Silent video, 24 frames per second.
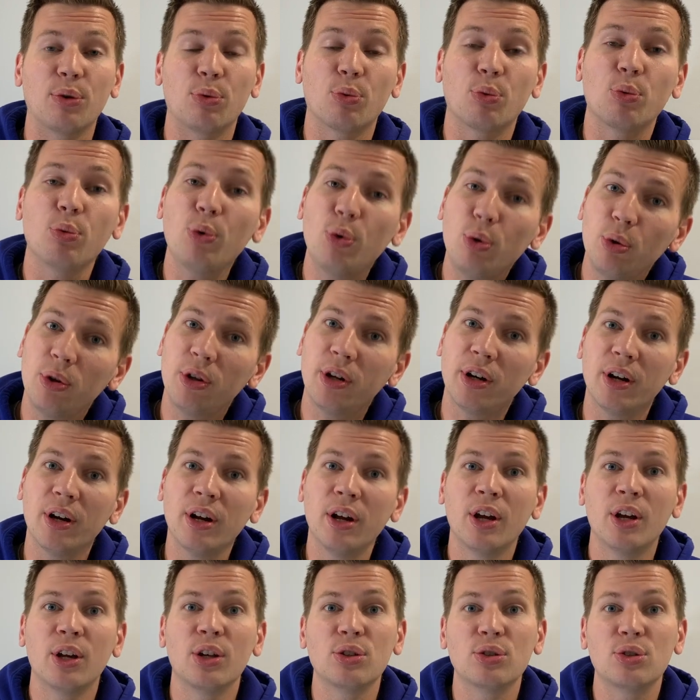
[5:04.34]
ruler
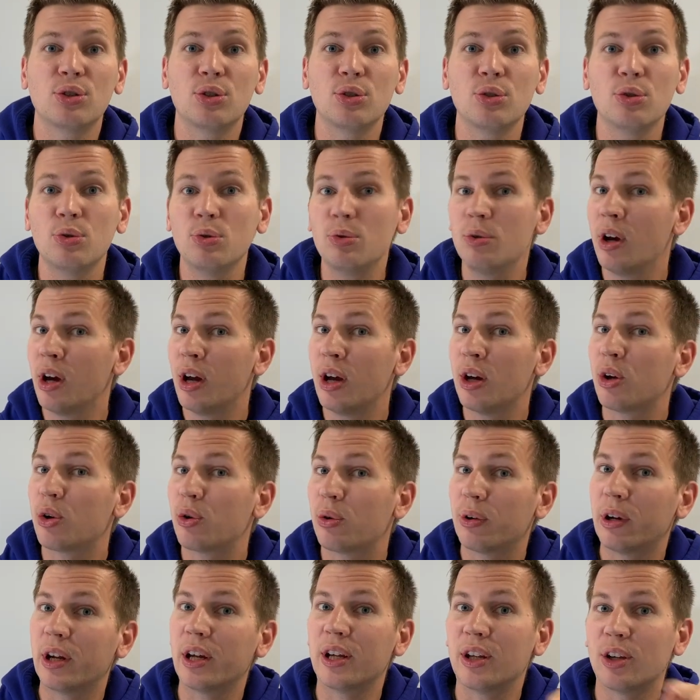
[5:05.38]
to
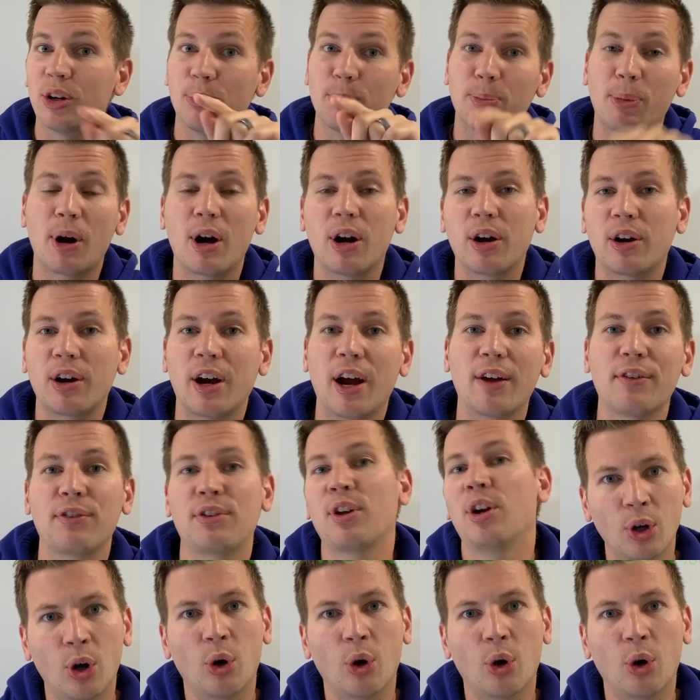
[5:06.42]
create your bar graphs,